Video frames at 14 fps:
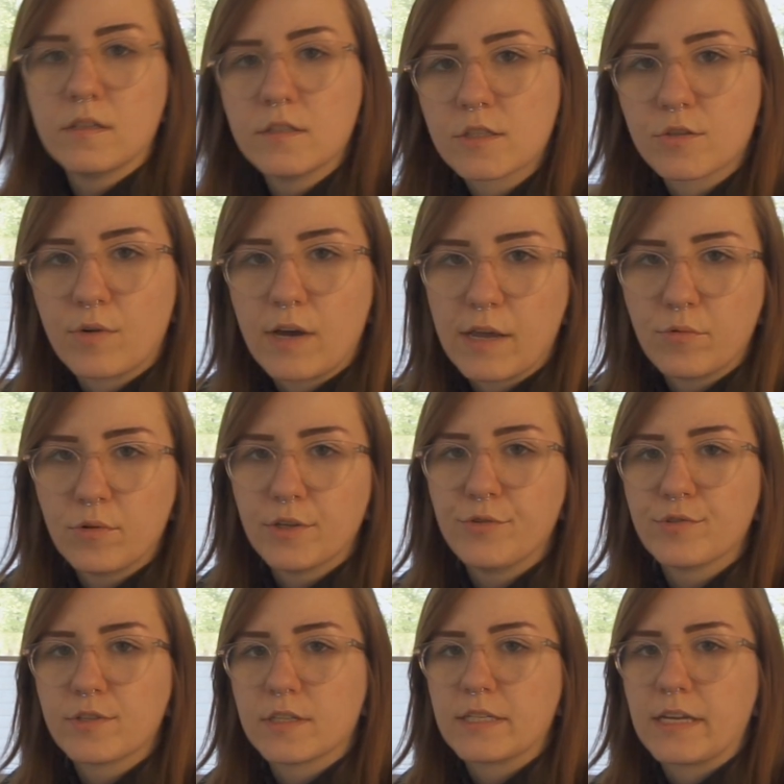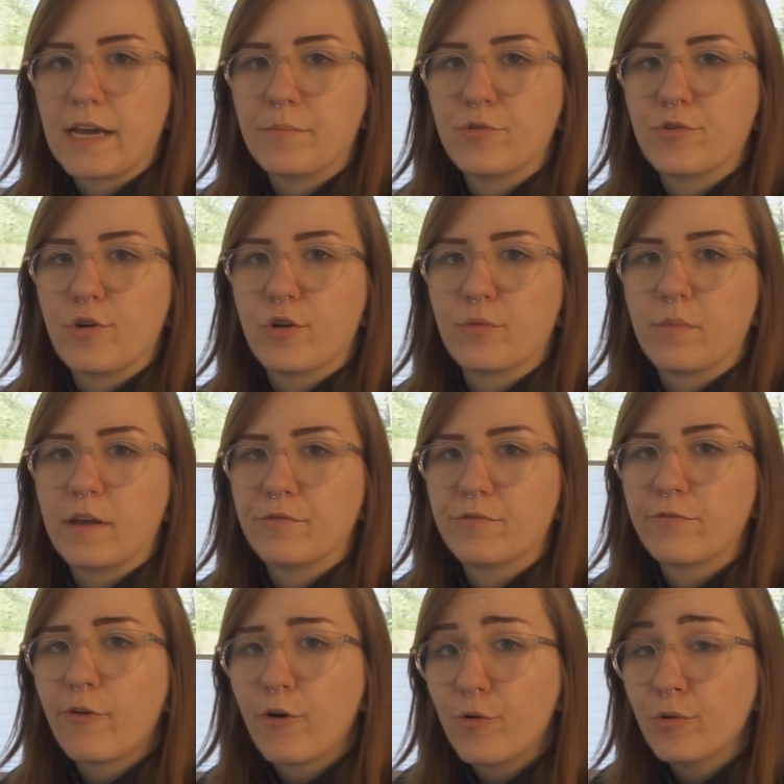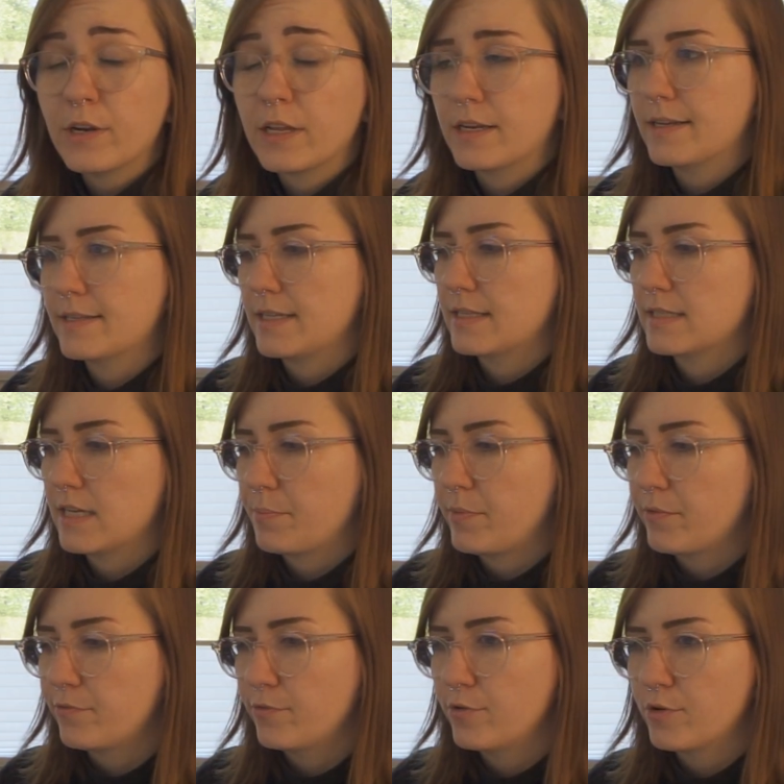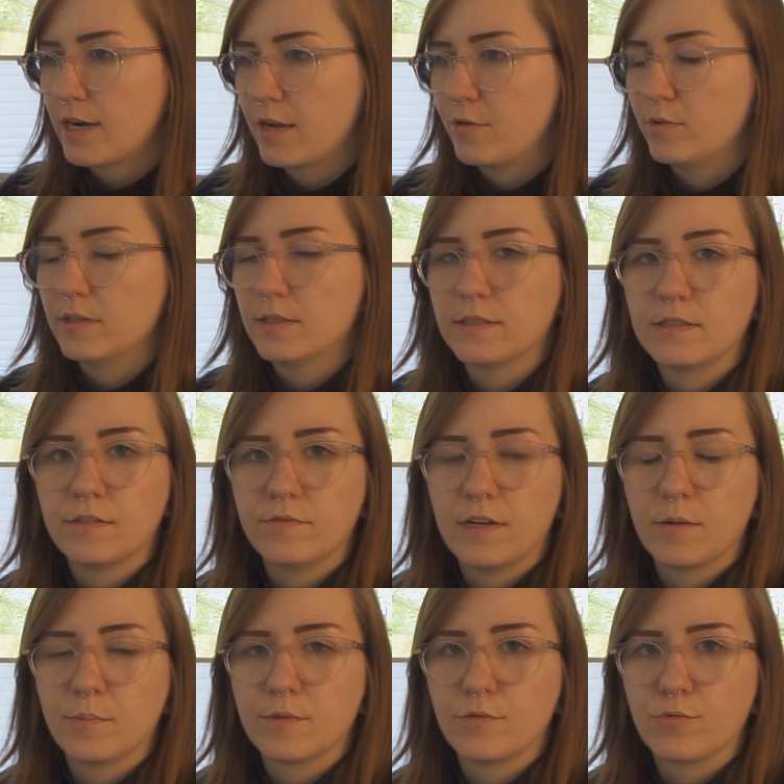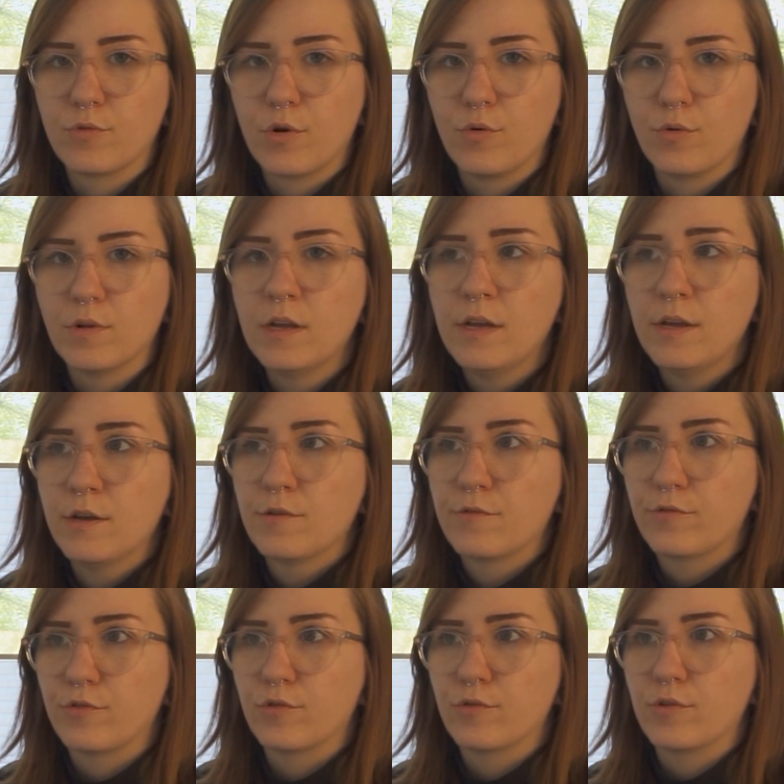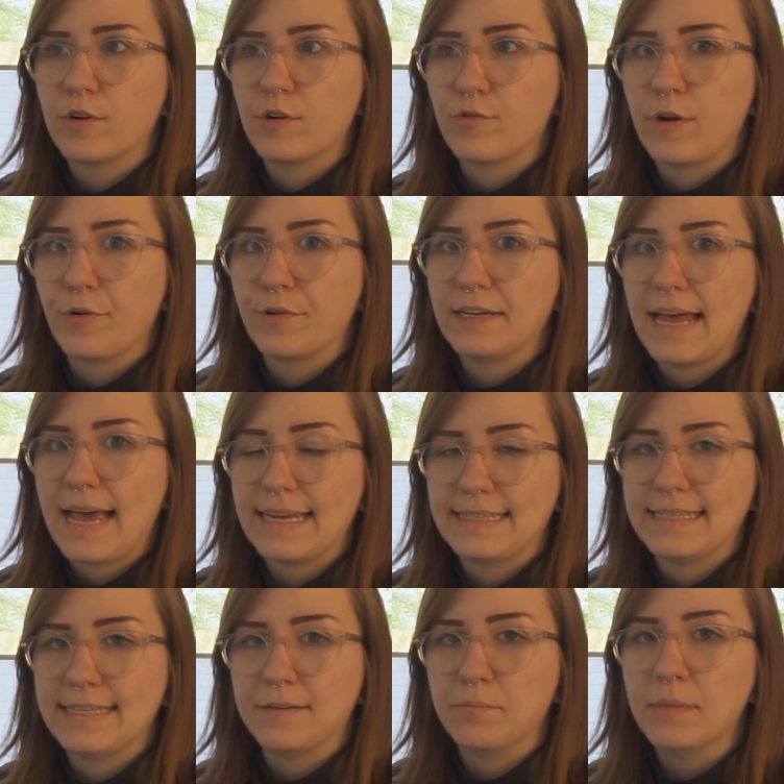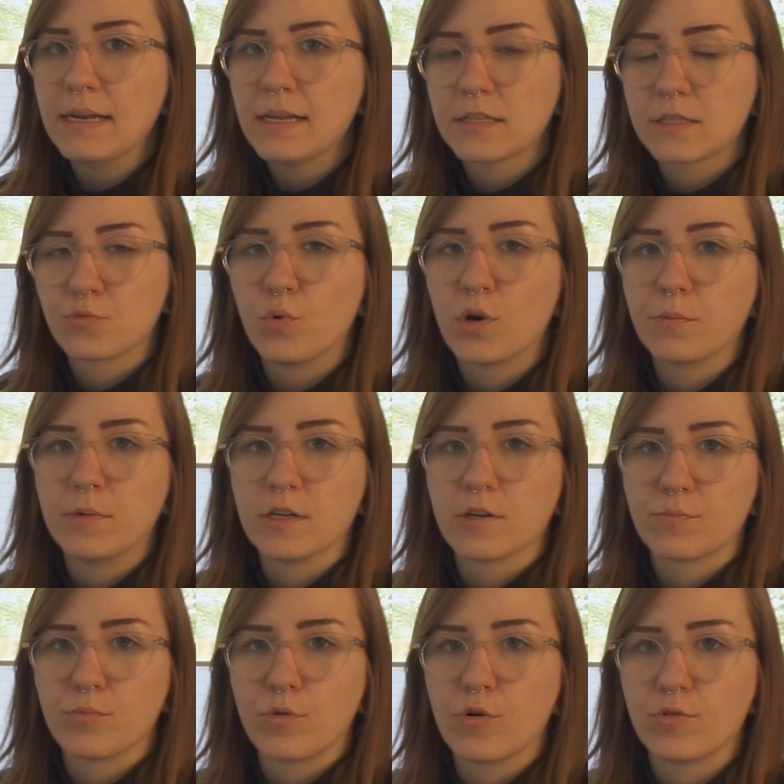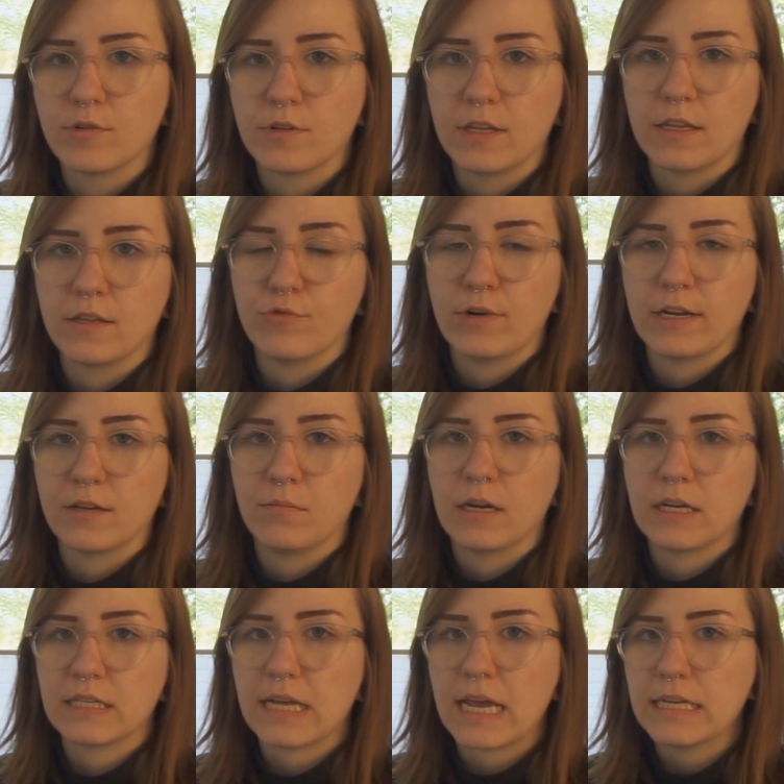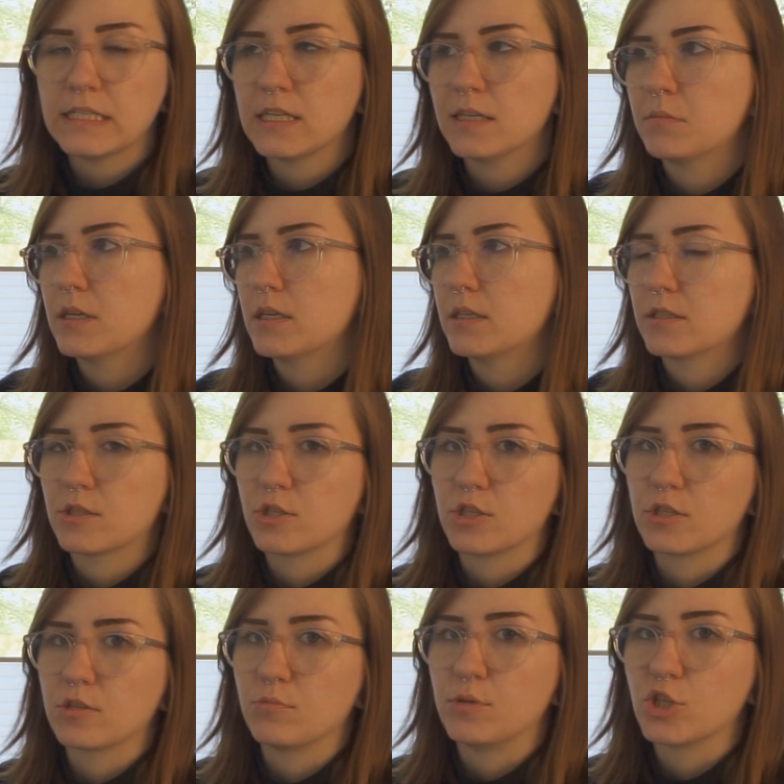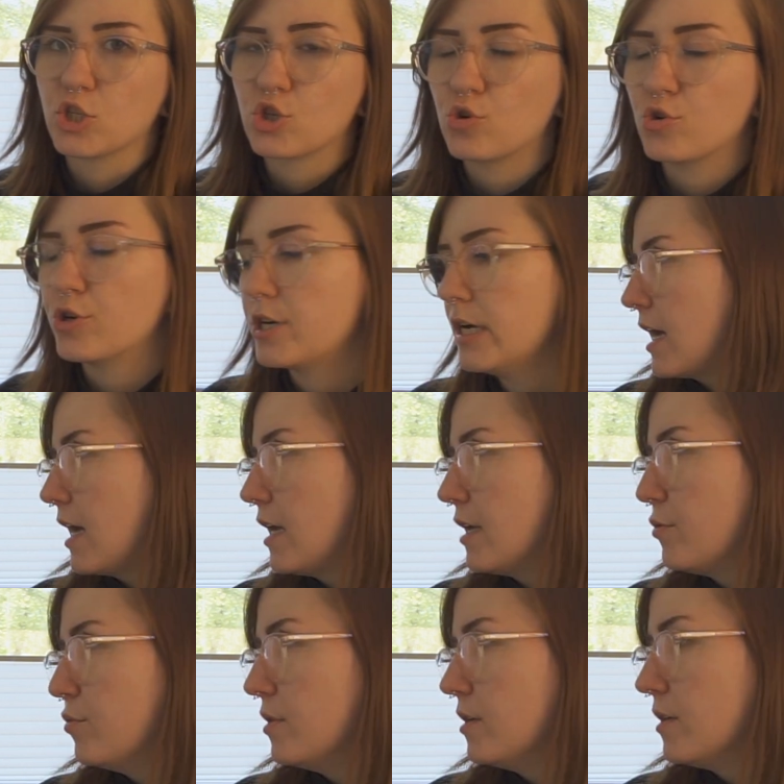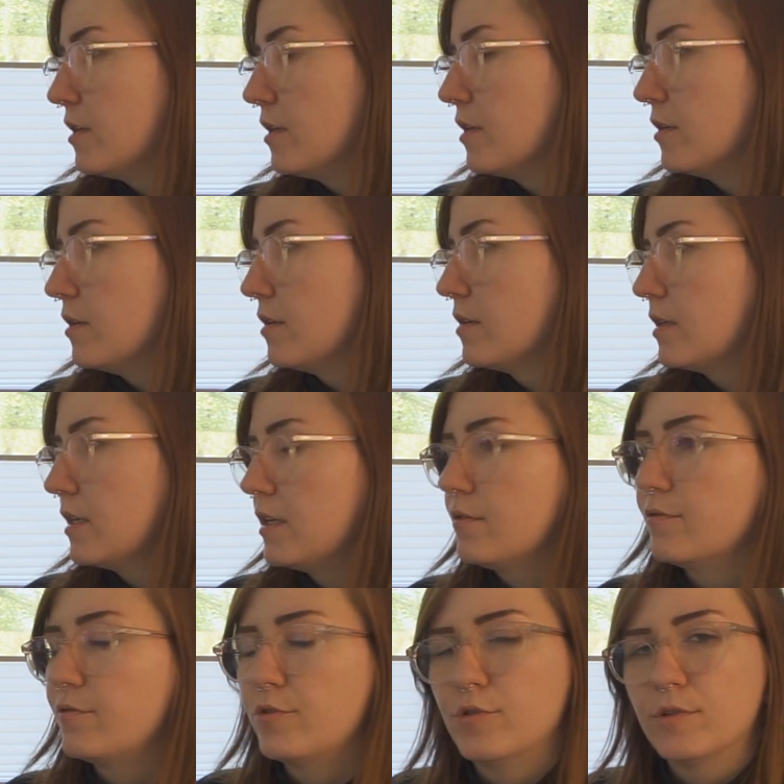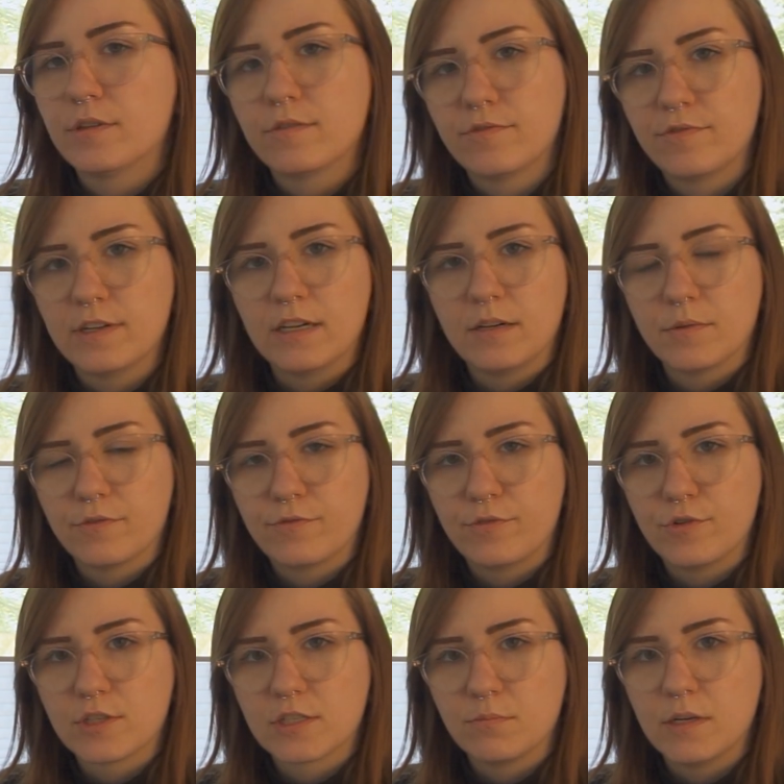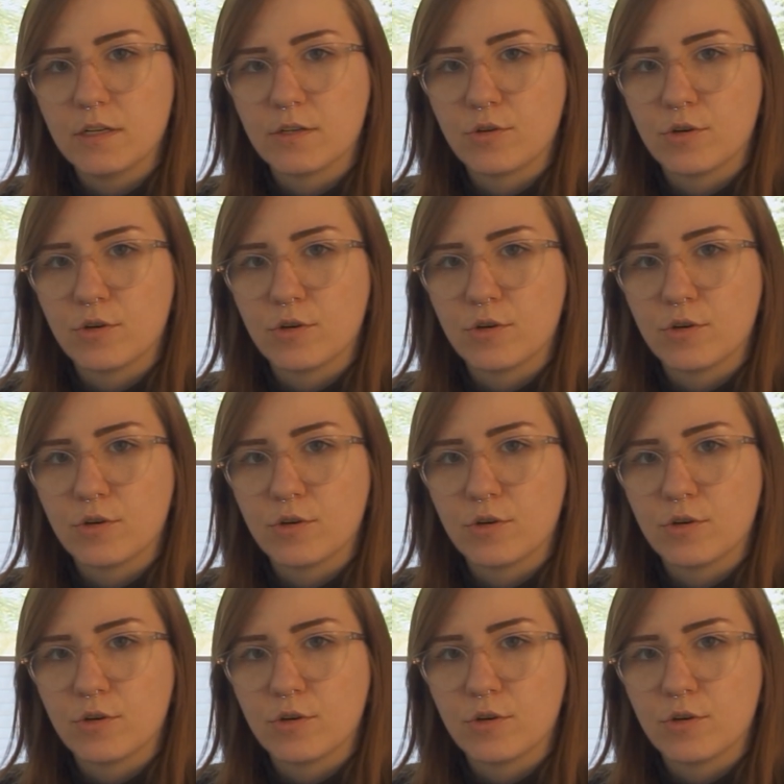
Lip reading: So I will use a timer on my phone, and as I said before, I will develop the roll for around 19 minutes, 1 minute more than the recommended 18 minutes, just to be sure. I will invert the film the first minute